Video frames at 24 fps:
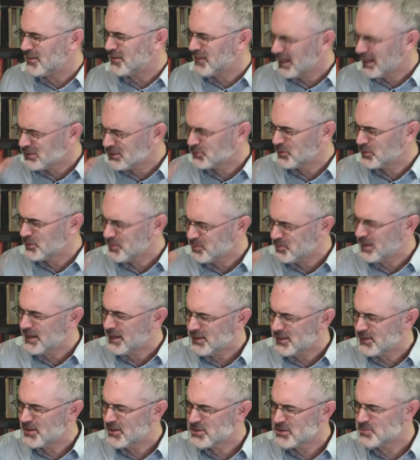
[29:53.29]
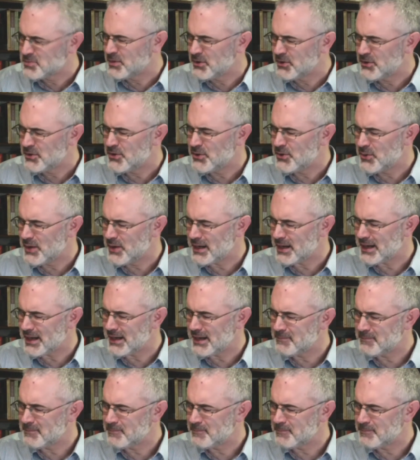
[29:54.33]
that's what Peter has been doing.